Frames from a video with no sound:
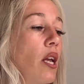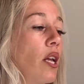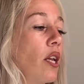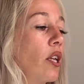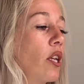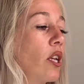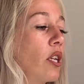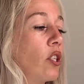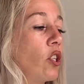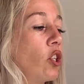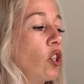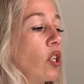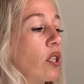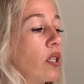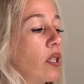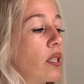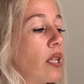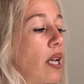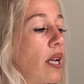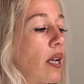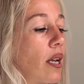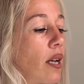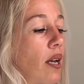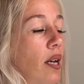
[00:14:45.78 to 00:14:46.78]
It's just
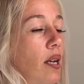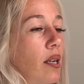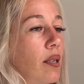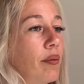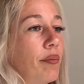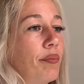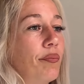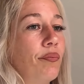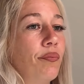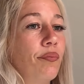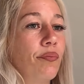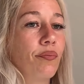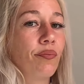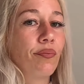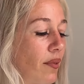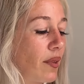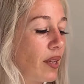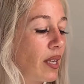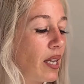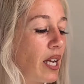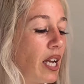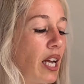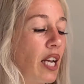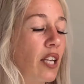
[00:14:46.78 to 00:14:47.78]
like
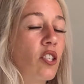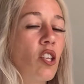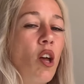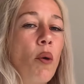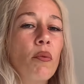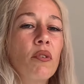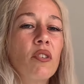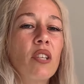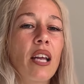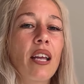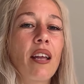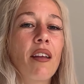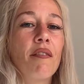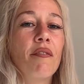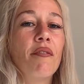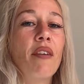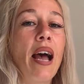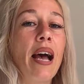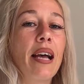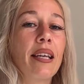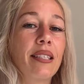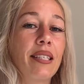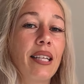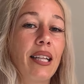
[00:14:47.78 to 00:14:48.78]
it's almost like a
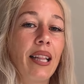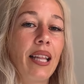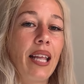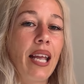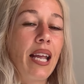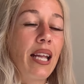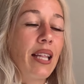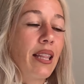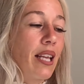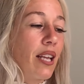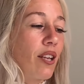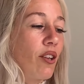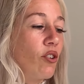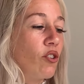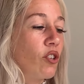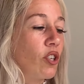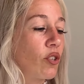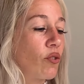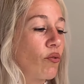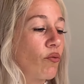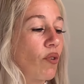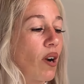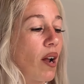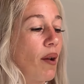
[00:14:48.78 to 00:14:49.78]
Vaseline that you
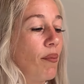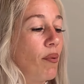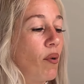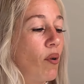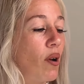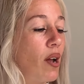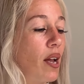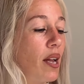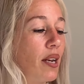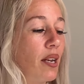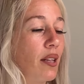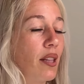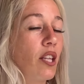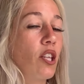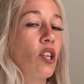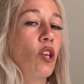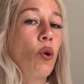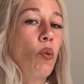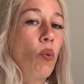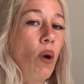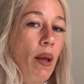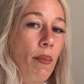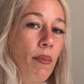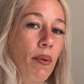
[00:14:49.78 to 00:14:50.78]
just rub on and then you
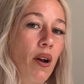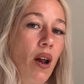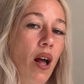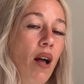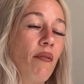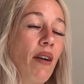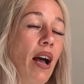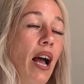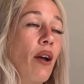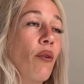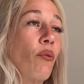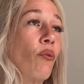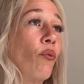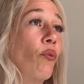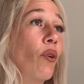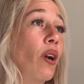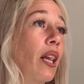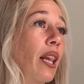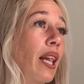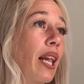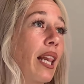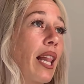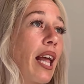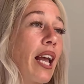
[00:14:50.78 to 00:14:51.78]
wipe it off. I
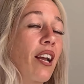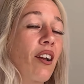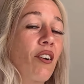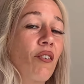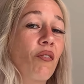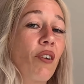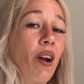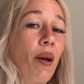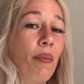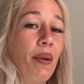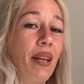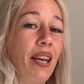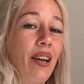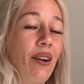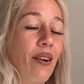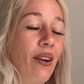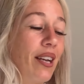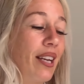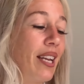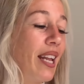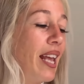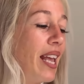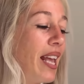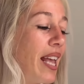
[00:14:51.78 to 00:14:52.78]
really like rubbing
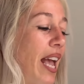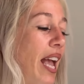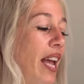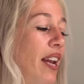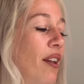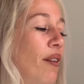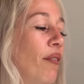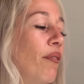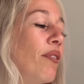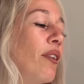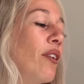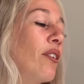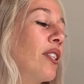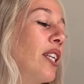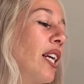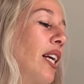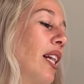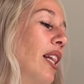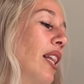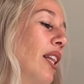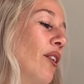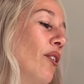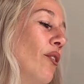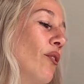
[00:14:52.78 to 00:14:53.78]
on. And it feels like a
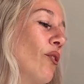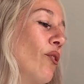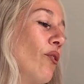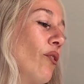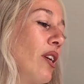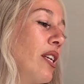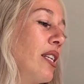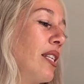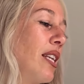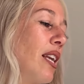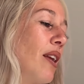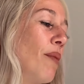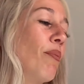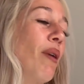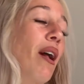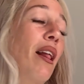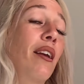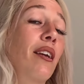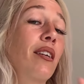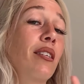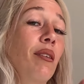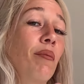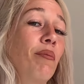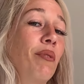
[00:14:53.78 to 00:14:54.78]
little greasy, probably
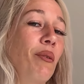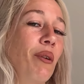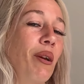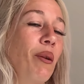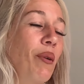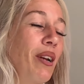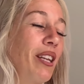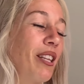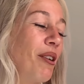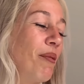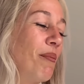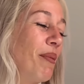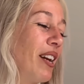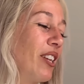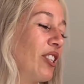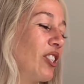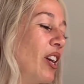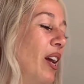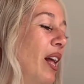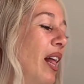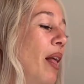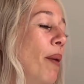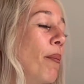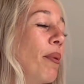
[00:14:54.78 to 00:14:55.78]
because I'm doing way too much,
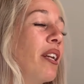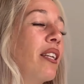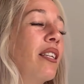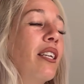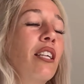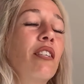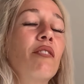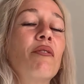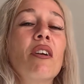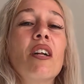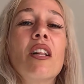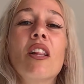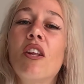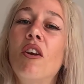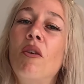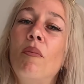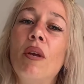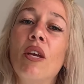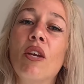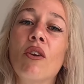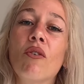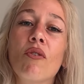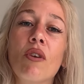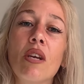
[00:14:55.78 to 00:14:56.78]
but it does feel a little
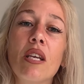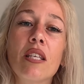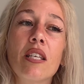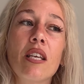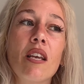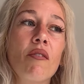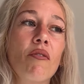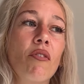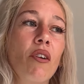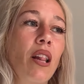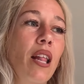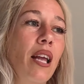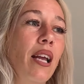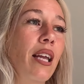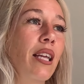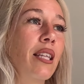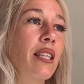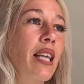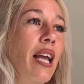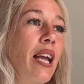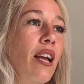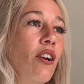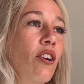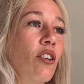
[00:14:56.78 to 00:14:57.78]
bit greasy for like a
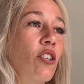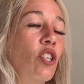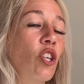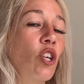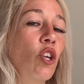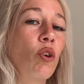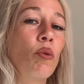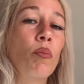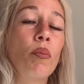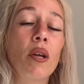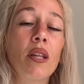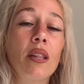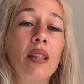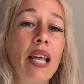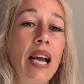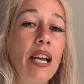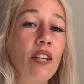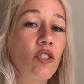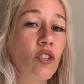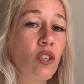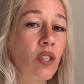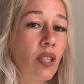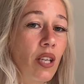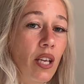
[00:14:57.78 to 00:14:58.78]
day or two, but
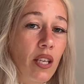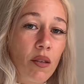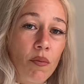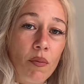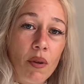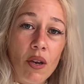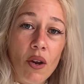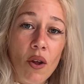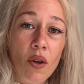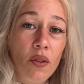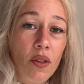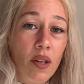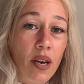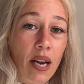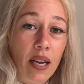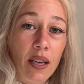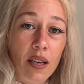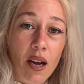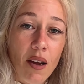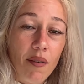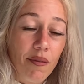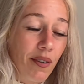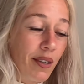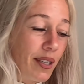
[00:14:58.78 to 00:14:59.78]
that just lets me know that I
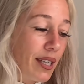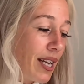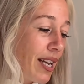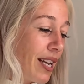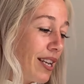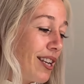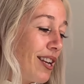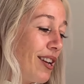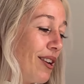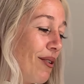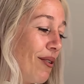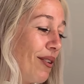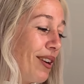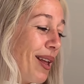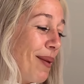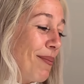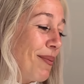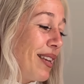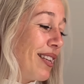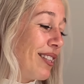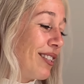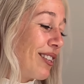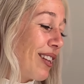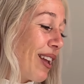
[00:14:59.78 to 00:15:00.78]
covered it, you know what I
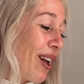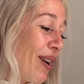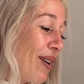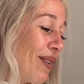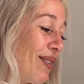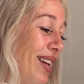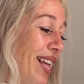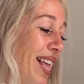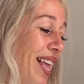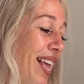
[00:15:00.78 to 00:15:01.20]
mean? So